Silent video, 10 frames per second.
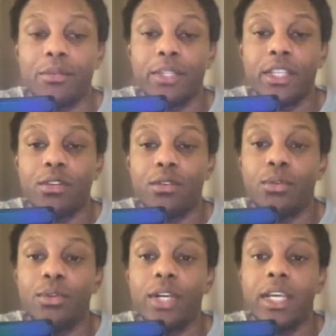really
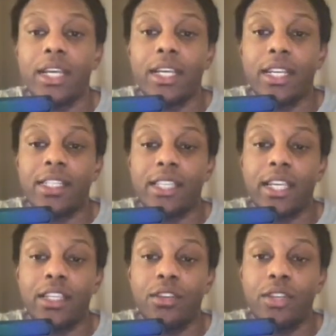cool is
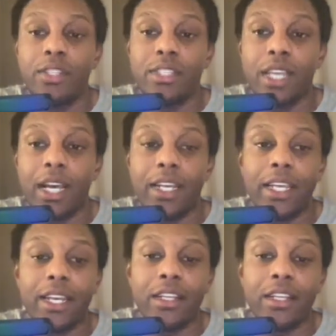that you can sign in